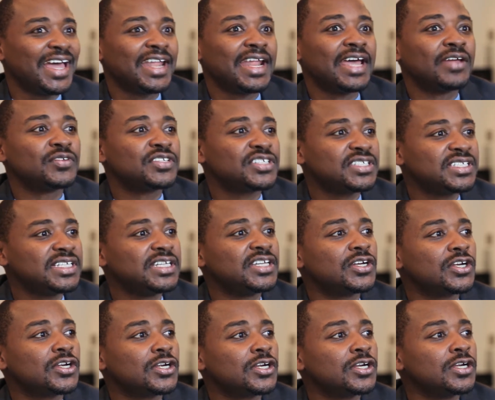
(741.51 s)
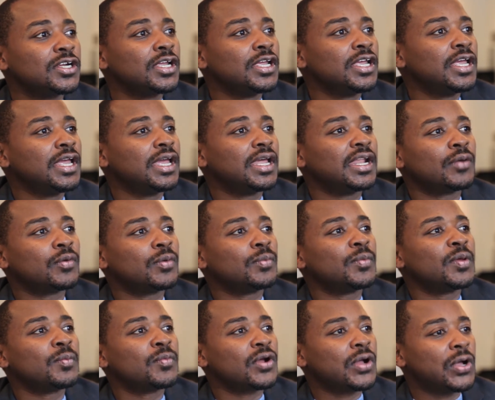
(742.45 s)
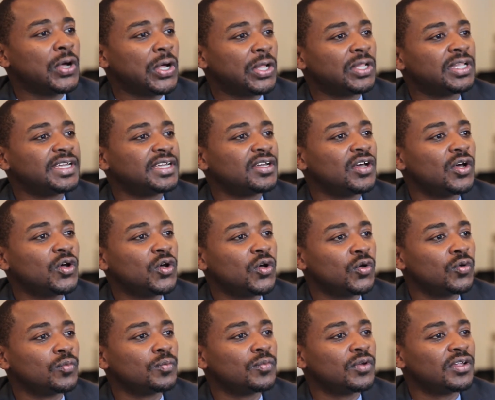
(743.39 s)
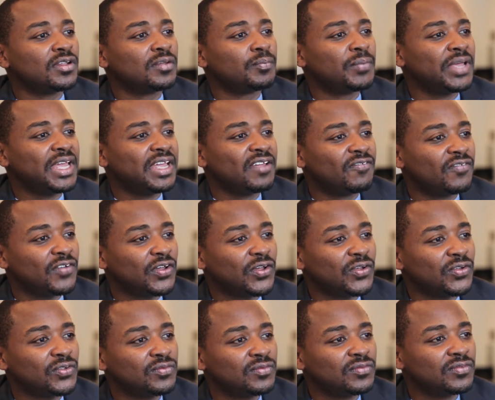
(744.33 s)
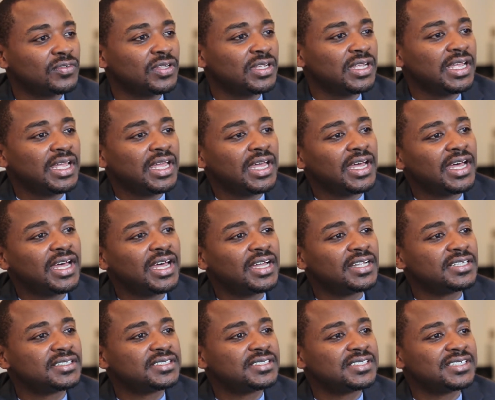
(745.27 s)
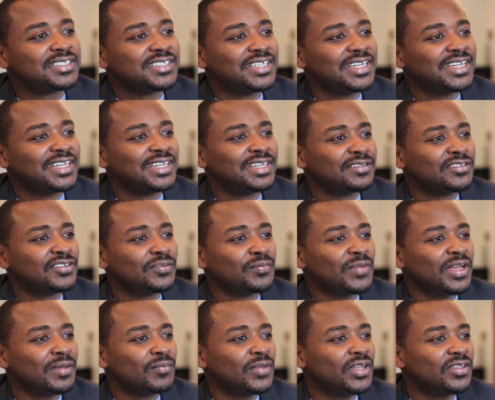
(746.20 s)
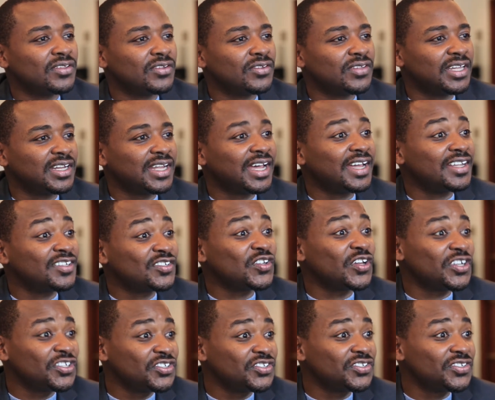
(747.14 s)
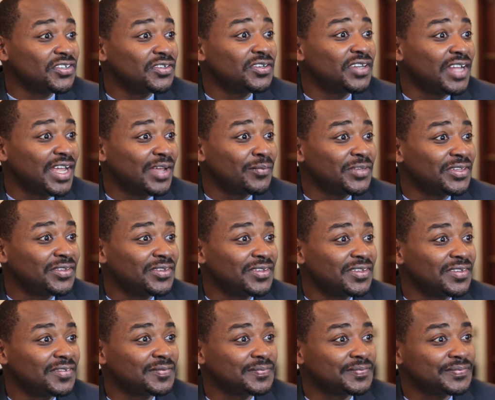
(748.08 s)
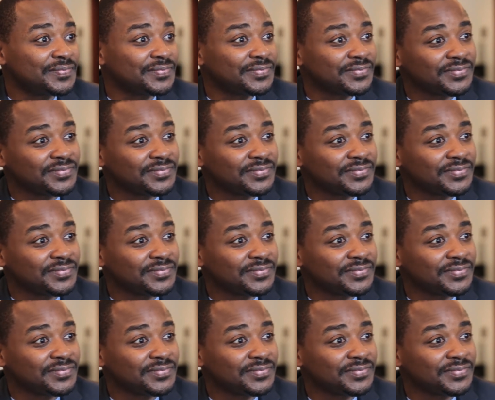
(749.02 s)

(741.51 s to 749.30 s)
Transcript: And I would see her, and I remember calling home on a payphone uh, to say to my mother that I saw Judith Jamison.